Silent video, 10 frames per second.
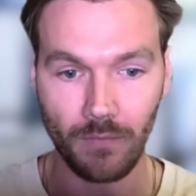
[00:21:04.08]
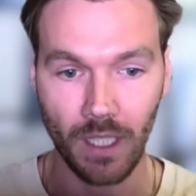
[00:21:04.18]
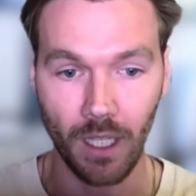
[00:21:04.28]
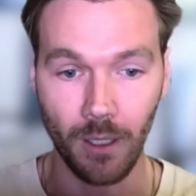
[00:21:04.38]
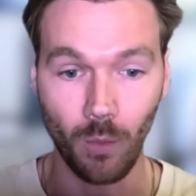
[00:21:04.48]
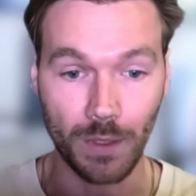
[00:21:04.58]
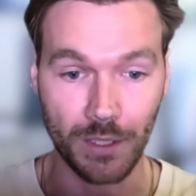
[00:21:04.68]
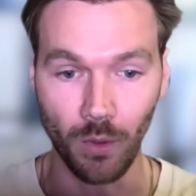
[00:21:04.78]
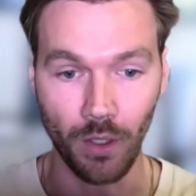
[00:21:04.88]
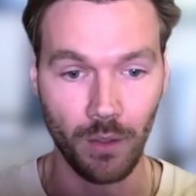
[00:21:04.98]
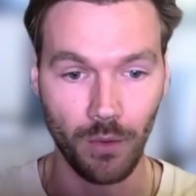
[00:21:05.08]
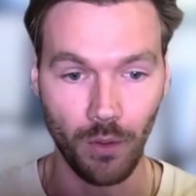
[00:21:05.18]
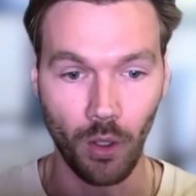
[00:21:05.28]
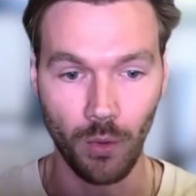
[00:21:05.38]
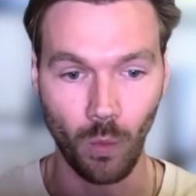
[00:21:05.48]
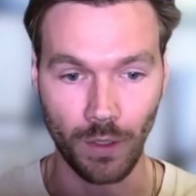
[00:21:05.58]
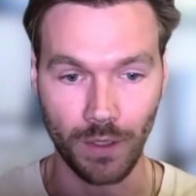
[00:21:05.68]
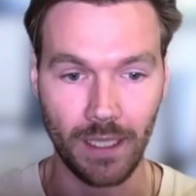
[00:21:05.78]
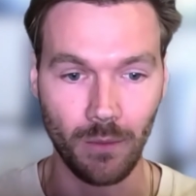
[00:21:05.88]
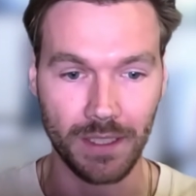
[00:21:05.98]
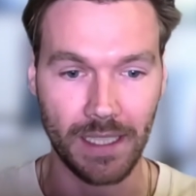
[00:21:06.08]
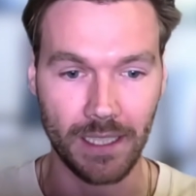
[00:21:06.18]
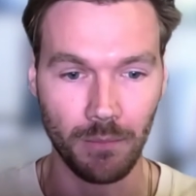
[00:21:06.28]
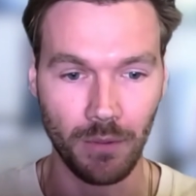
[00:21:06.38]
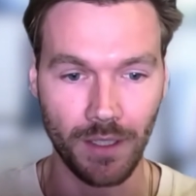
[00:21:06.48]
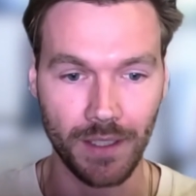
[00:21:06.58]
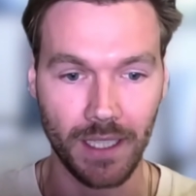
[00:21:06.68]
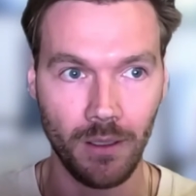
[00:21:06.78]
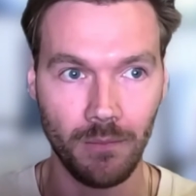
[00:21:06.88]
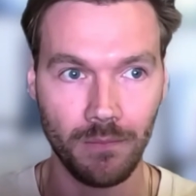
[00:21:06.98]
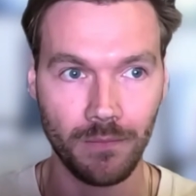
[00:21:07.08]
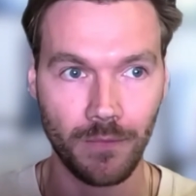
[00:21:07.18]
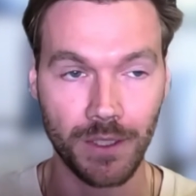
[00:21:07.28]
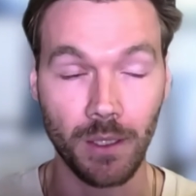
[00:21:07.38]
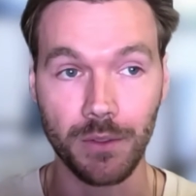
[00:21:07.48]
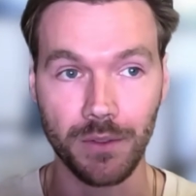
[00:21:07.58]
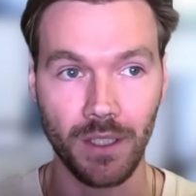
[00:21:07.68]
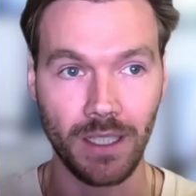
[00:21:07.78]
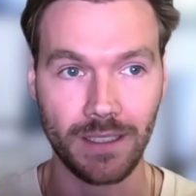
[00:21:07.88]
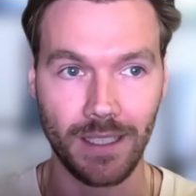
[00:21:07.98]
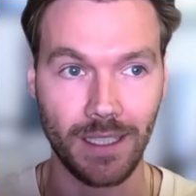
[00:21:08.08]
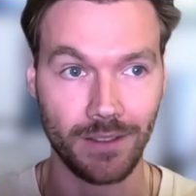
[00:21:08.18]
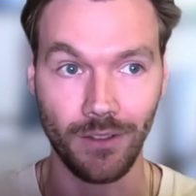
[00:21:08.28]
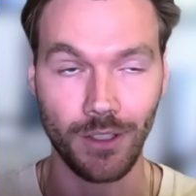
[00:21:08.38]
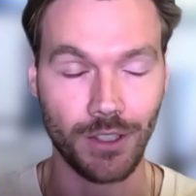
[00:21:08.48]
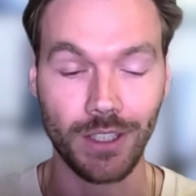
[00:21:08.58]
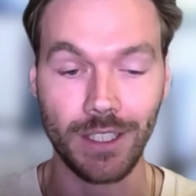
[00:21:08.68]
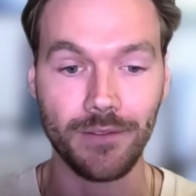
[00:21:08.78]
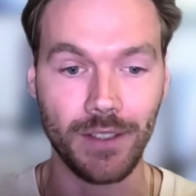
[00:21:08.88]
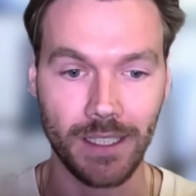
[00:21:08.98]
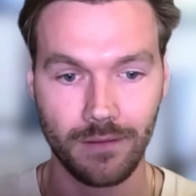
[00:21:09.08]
We do all the work that would take up a lot of the time for somebody who's not like technologically advanced.